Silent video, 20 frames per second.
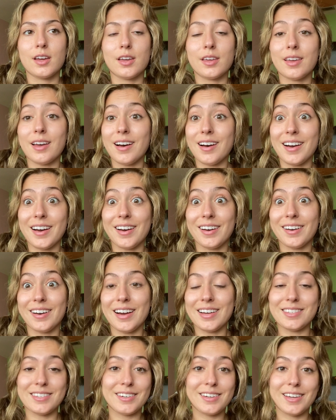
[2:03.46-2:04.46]
Yeah,
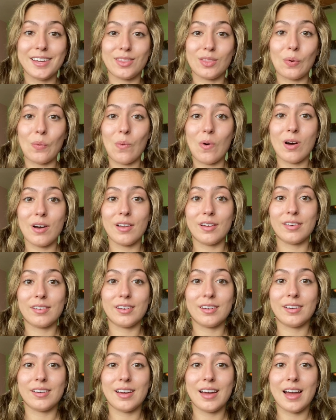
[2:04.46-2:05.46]
I didn't get the
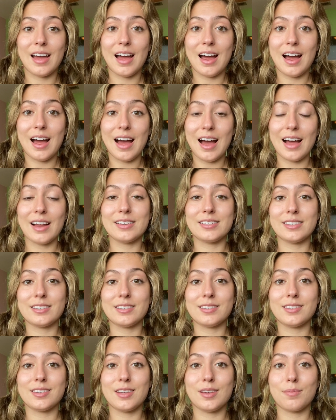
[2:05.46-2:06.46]
one at
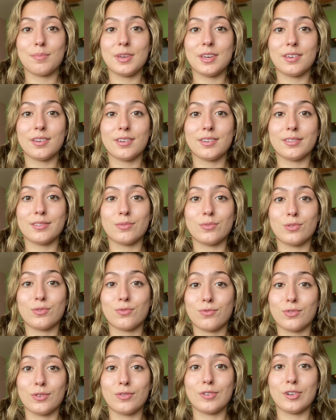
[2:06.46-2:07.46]
Disney because it was
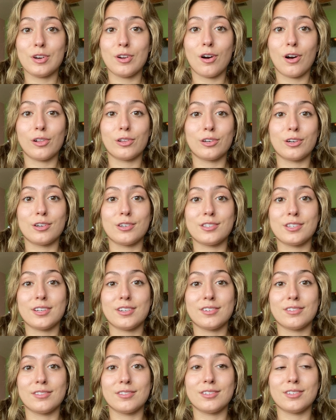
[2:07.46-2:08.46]
$50
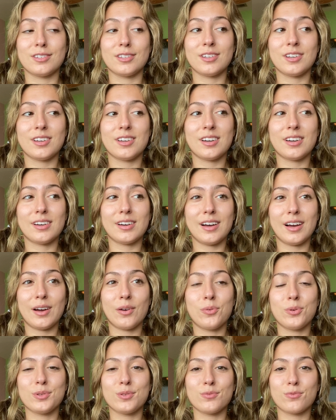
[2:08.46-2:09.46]
and I
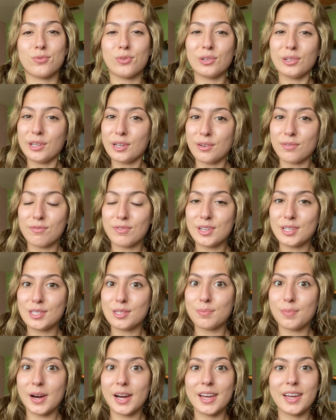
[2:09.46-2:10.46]
wasn't fully
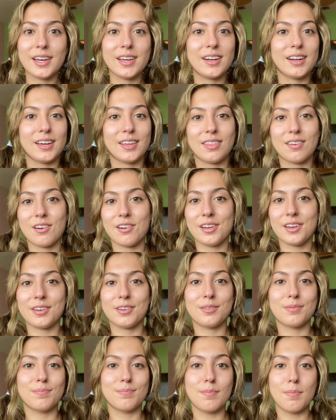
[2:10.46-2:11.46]
convinced by it. I thought I
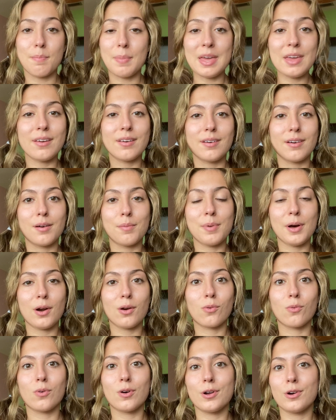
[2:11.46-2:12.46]
could make a
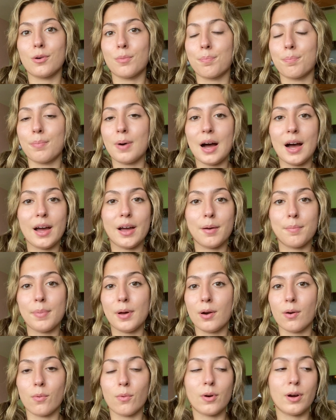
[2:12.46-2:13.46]
better one or buy a
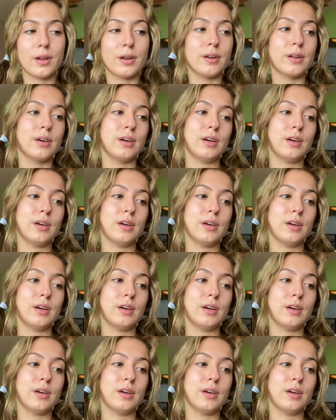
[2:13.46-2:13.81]
better one